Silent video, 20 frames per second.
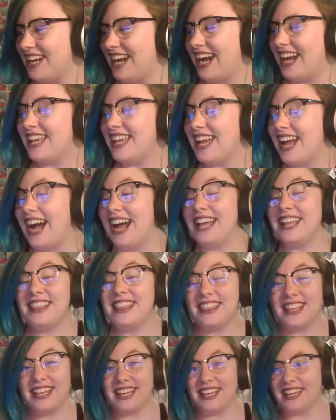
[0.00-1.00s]
I
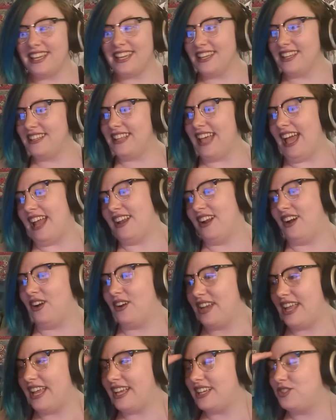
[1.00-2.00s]
think that
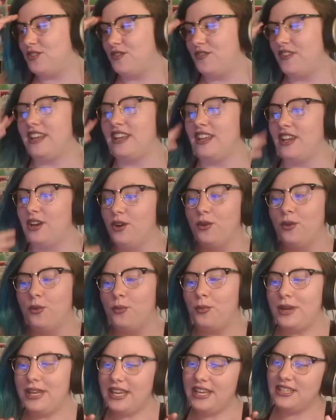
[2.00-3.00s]
our next video,
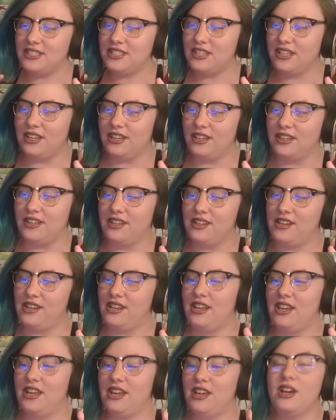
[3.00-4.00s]
we need to
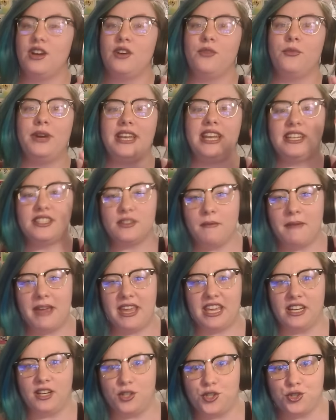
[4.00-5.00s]

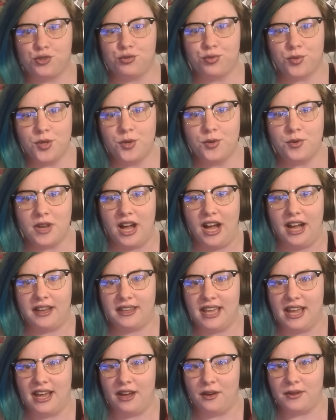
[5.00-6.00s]
make it a true
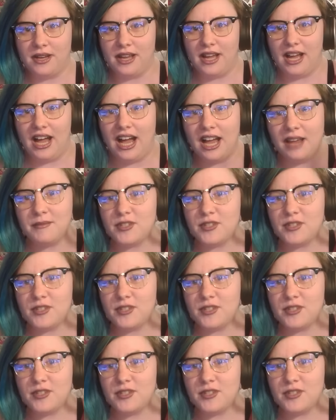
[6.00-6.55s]
knockout. I'm